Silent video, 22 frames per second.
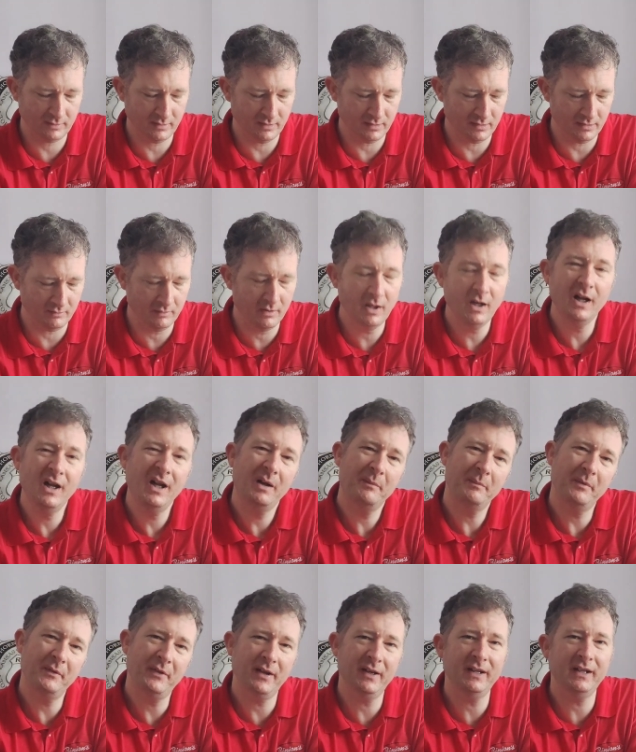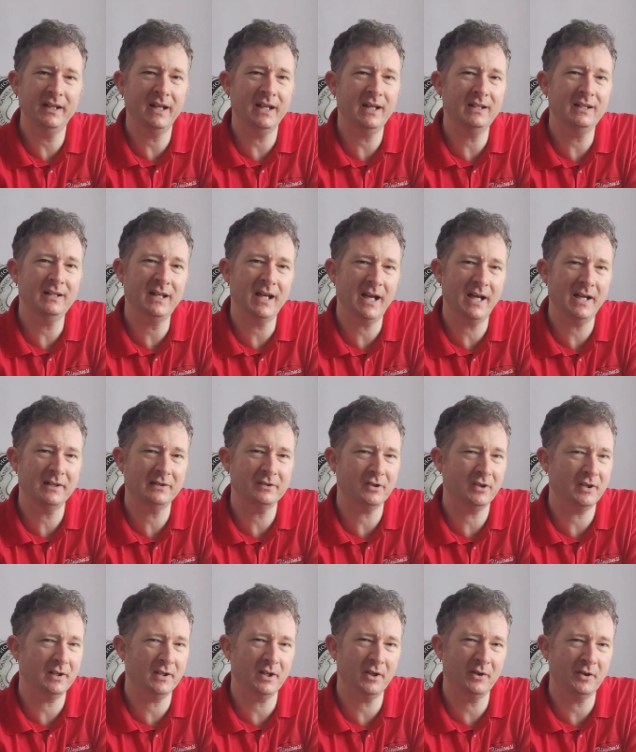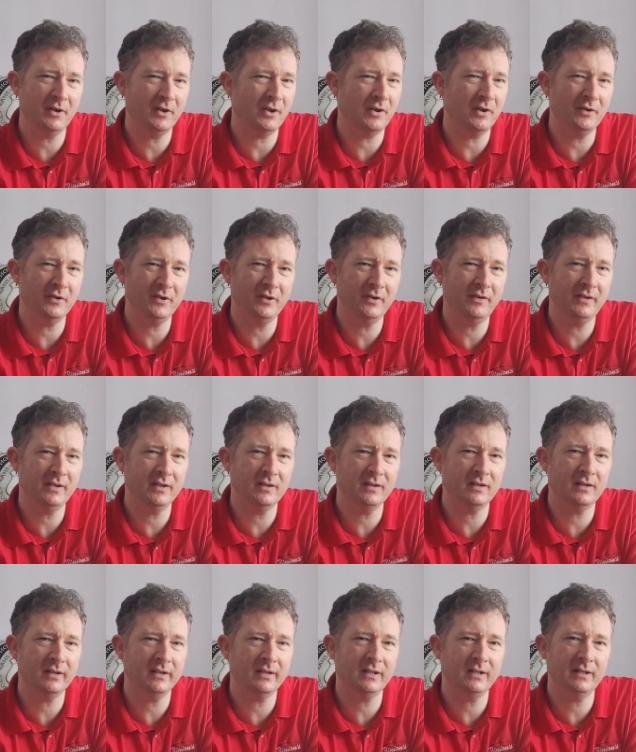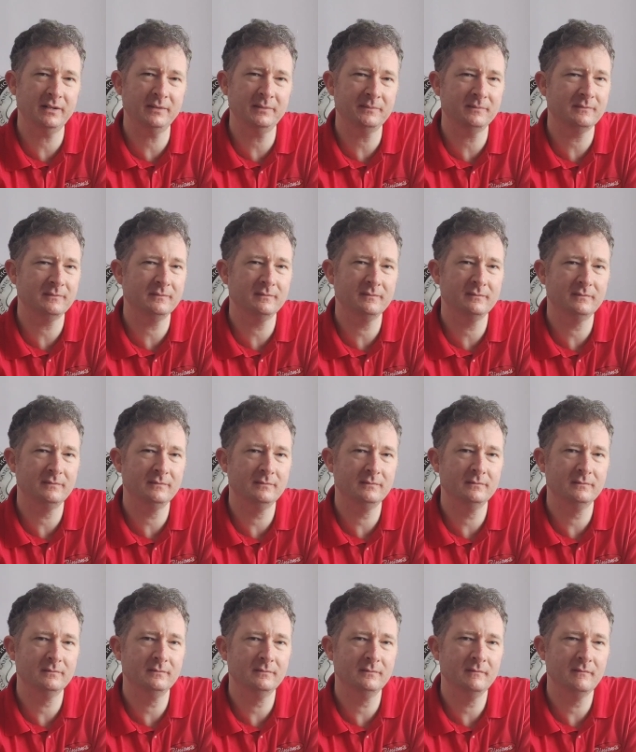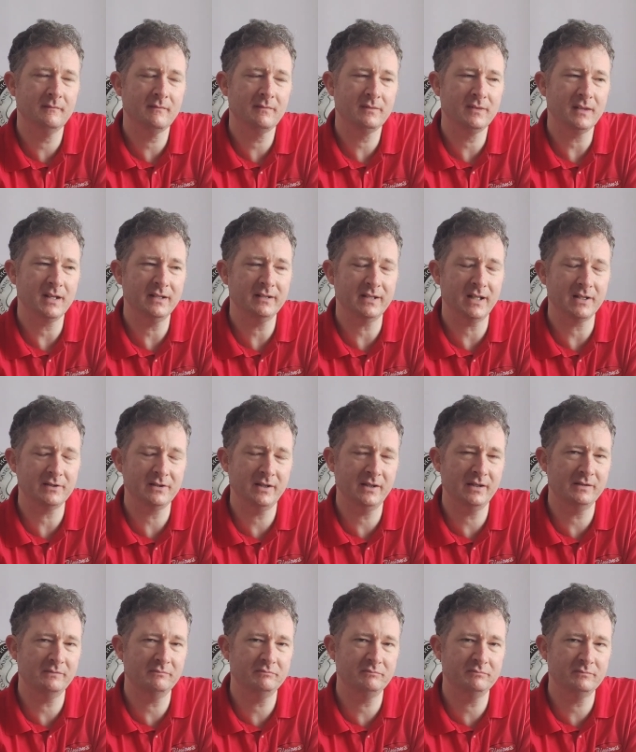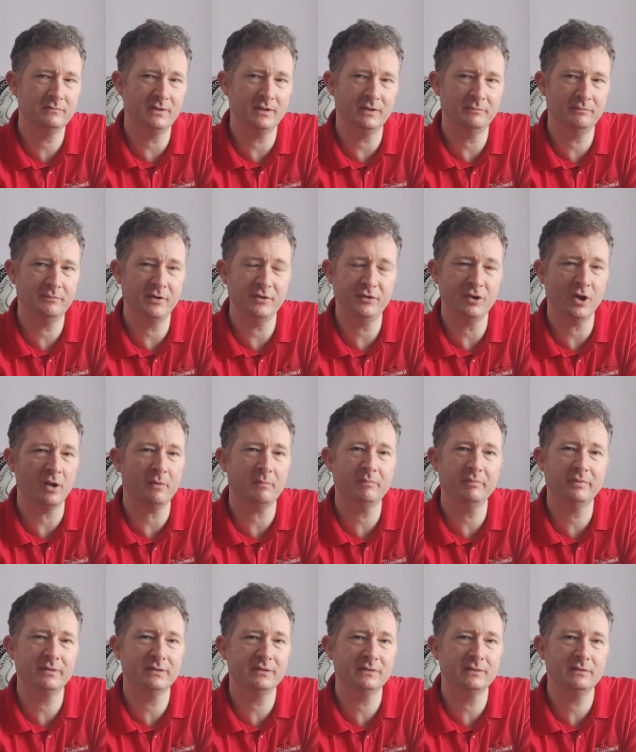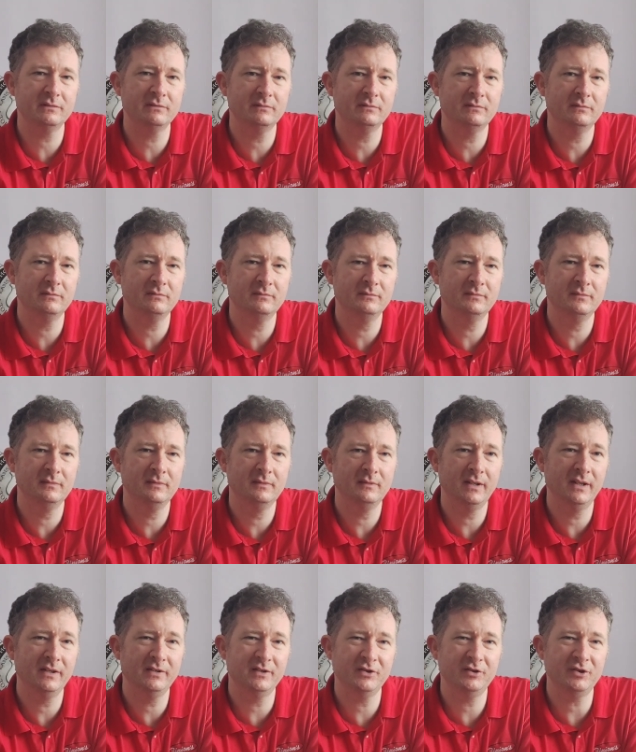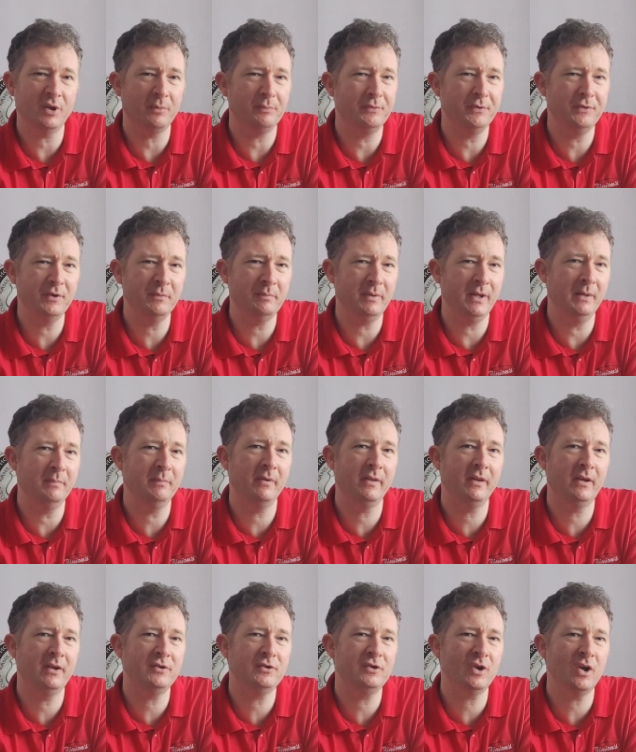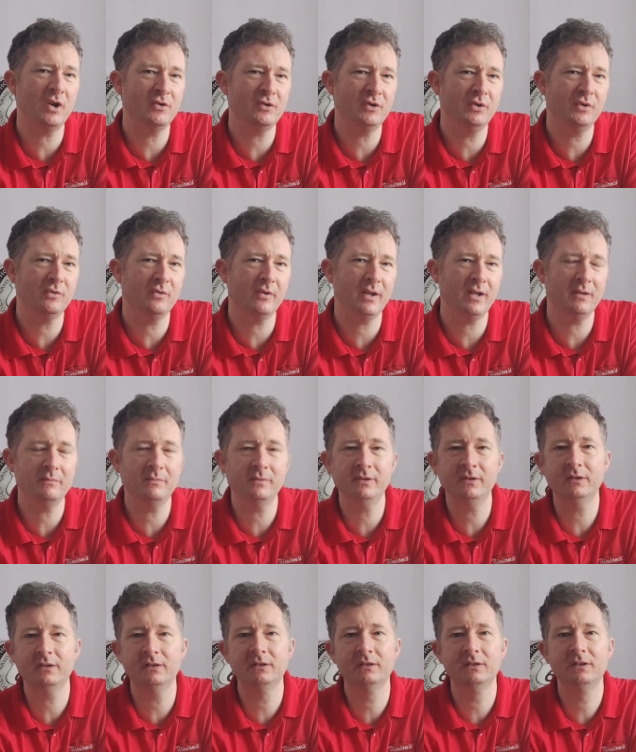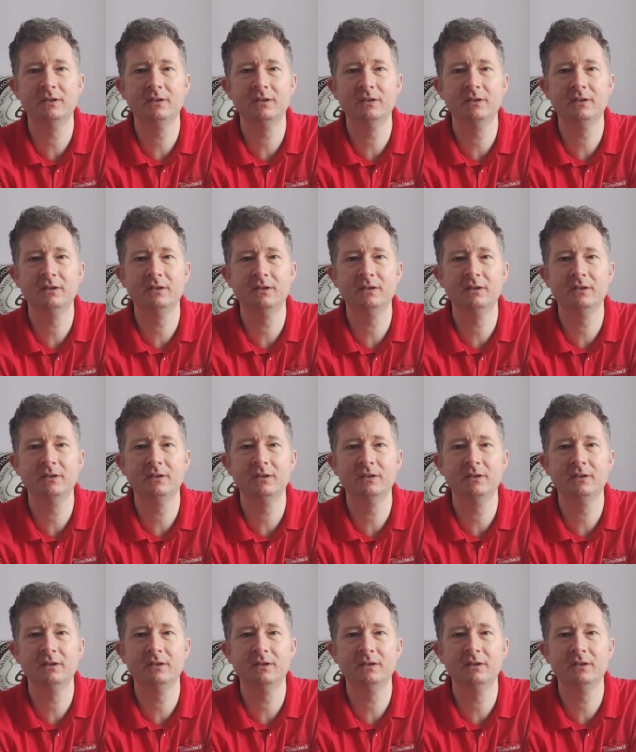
No. But then again, K S I and Logan aren't doing that, are they? It's actually the, the, the shops. It's the shops and the people that are charging all that money.